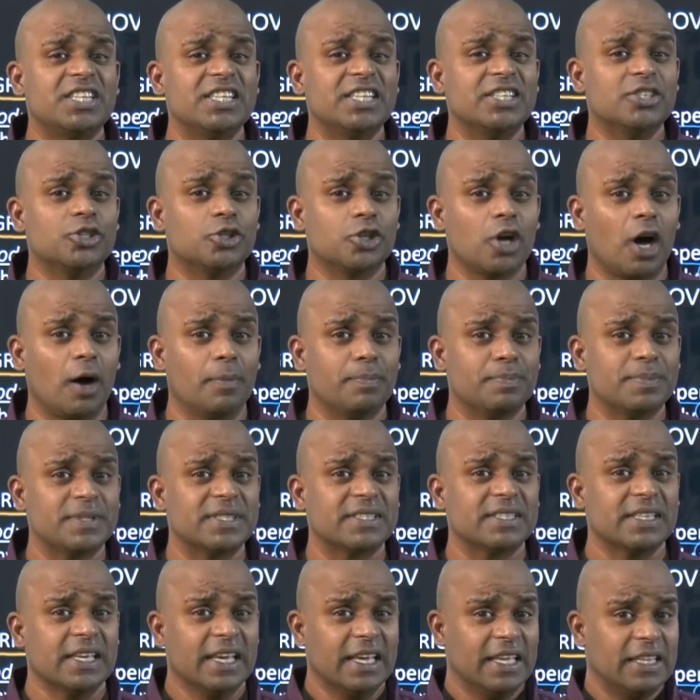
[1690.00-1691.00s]

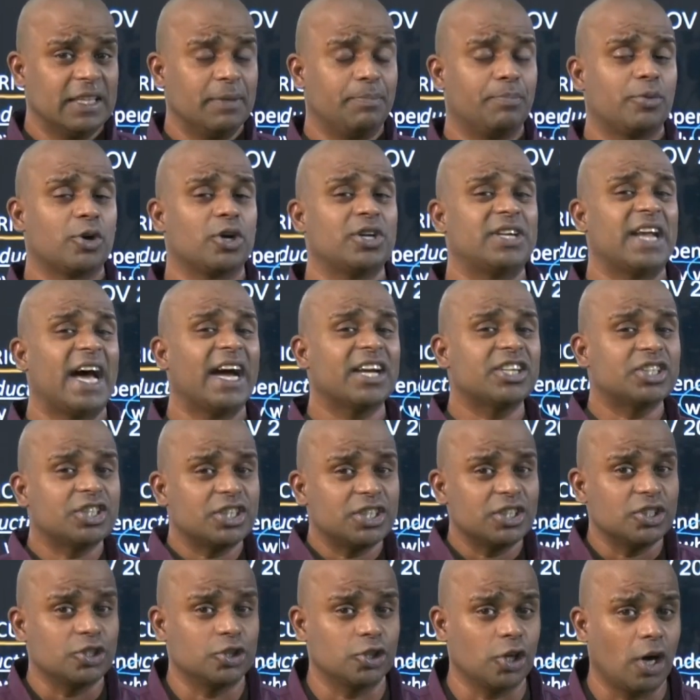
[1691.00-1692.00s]
drops, the
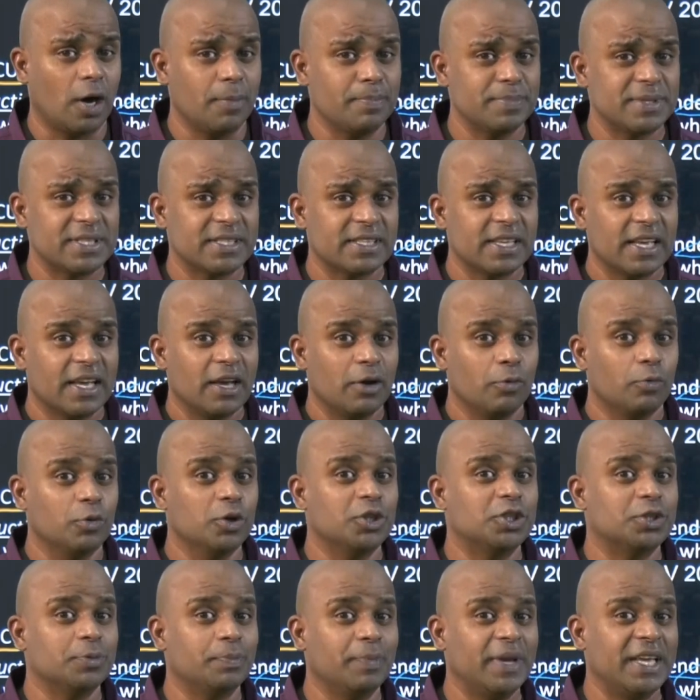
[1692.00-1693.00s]
production drops,
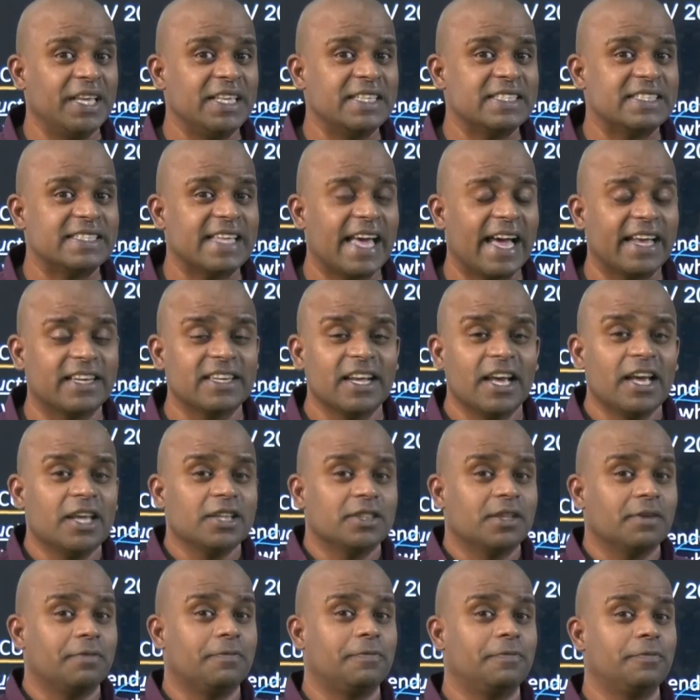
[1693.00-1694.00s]
which means that
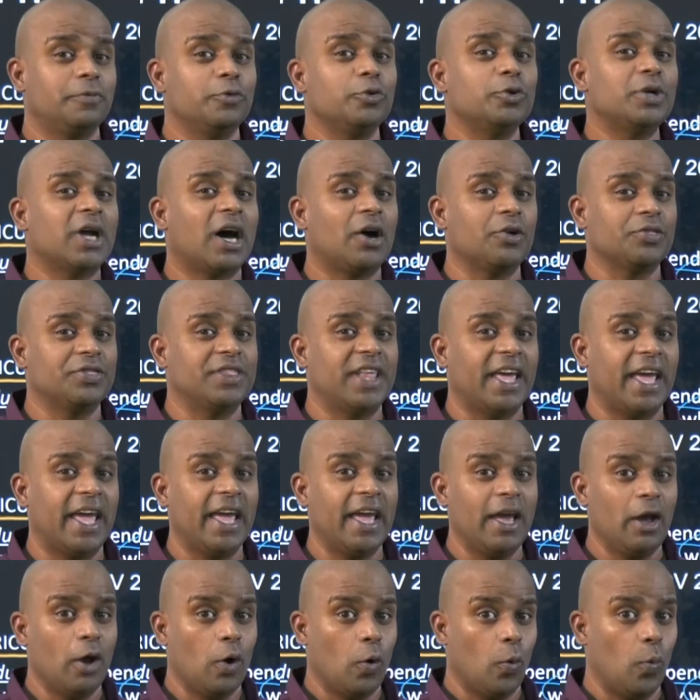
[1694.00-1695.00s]
the food out there
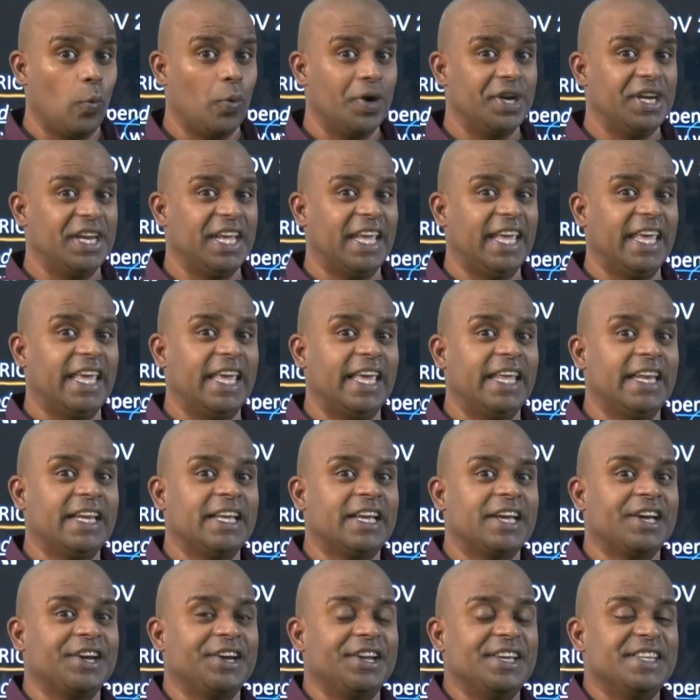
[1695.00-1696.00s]
would
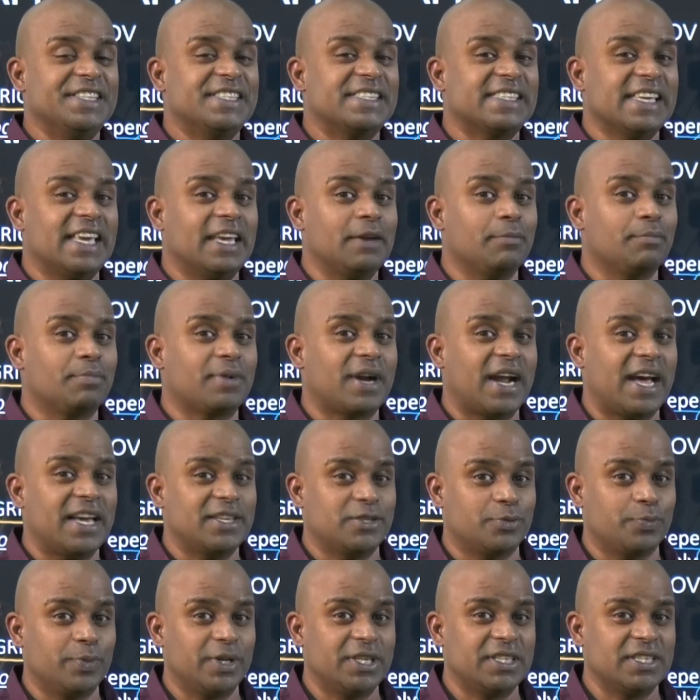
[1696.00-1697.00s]
increase in
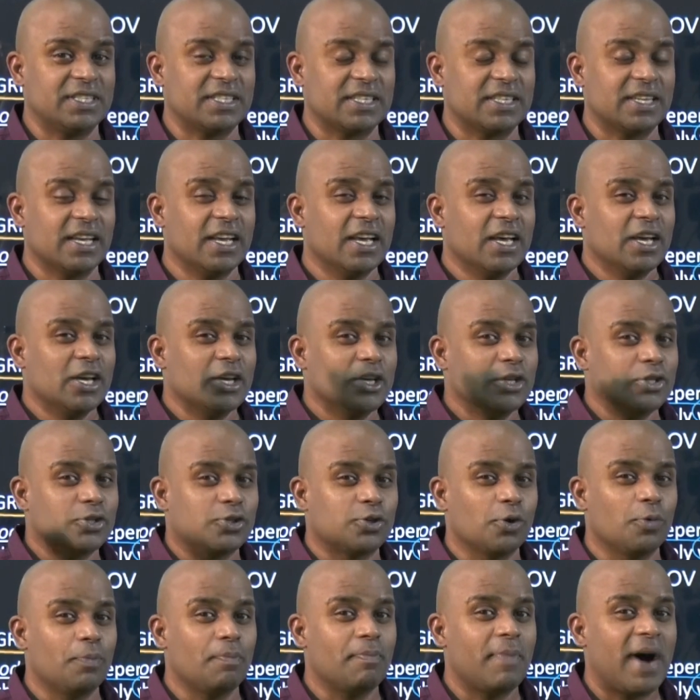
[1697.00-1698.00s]
price, wouldn't it?
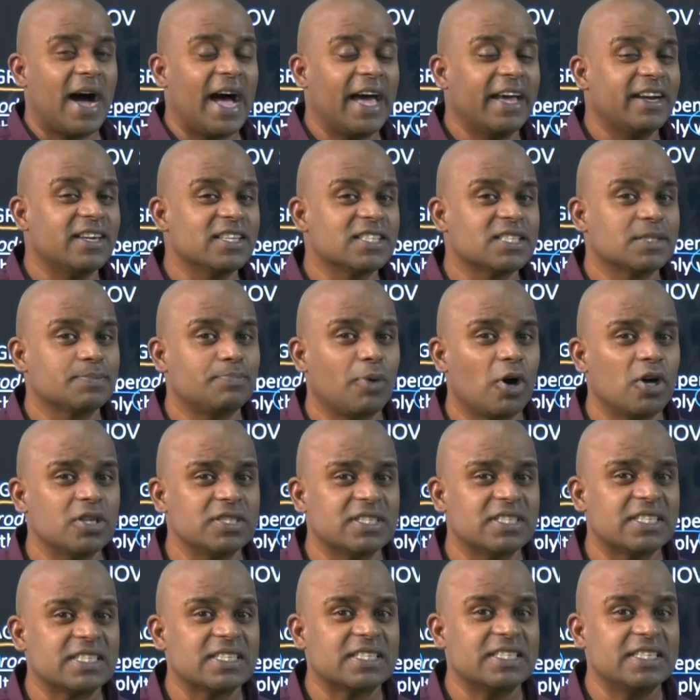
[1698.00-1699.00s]
So my
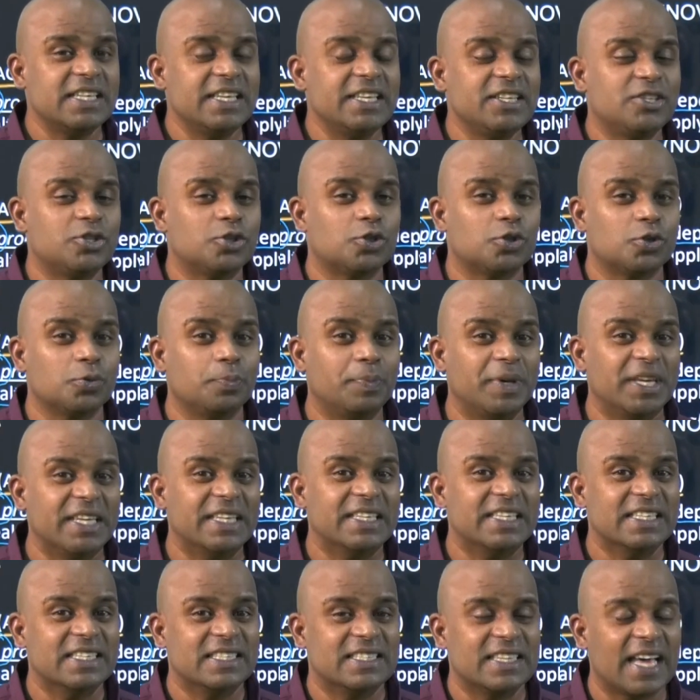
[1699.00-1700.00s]
responses need to be
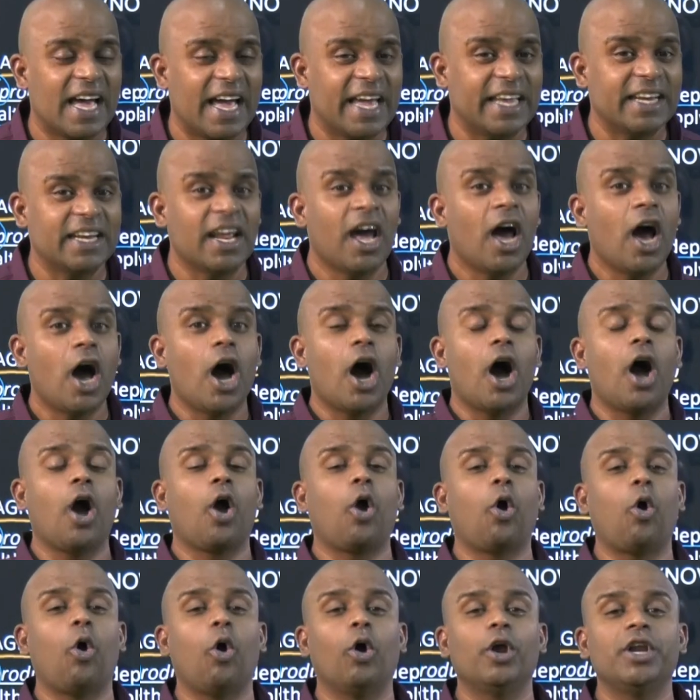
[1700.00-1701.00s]
designed
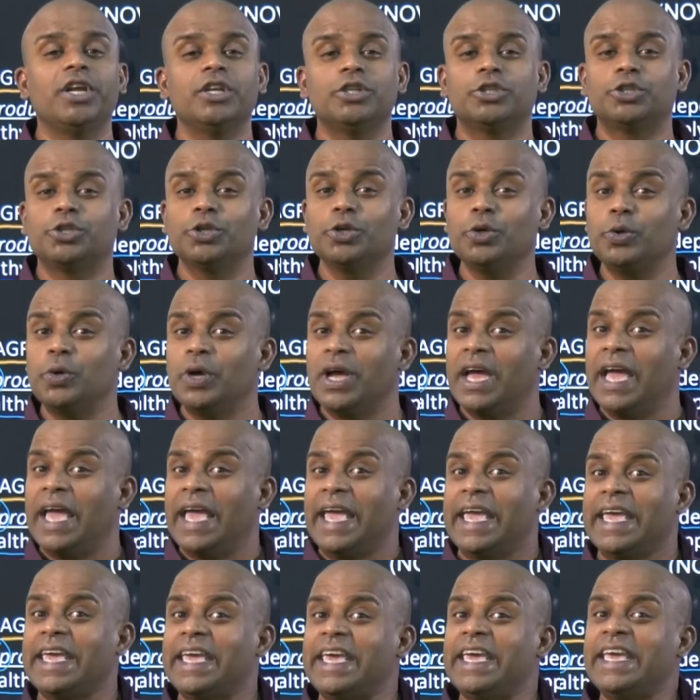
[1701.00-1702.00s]
according to
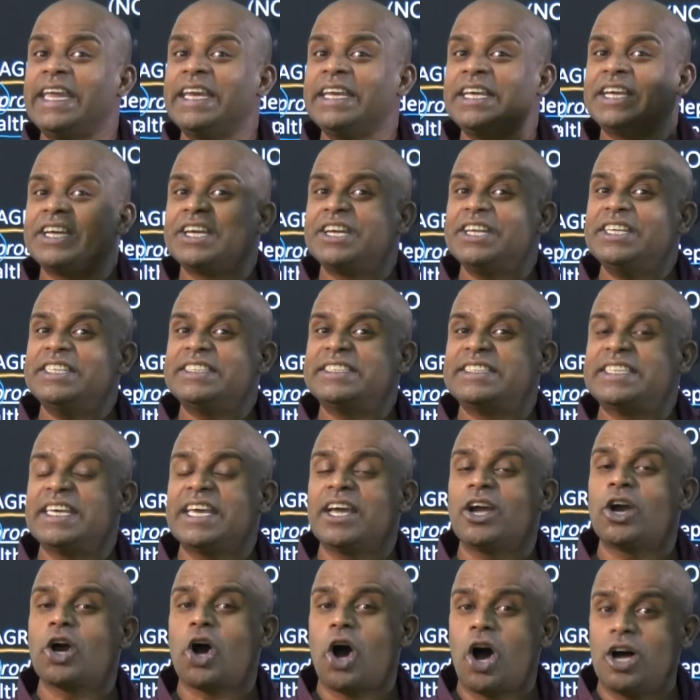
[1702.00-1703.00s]

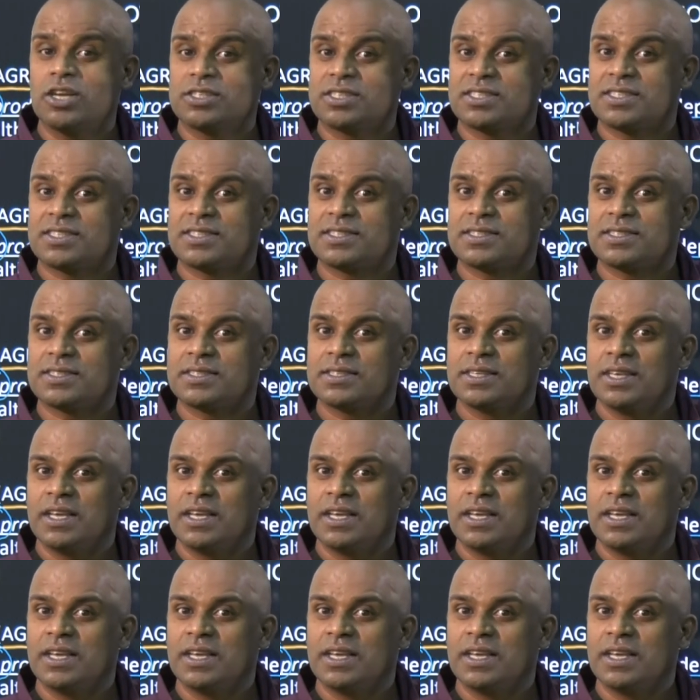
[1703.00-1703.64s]
increasing costs.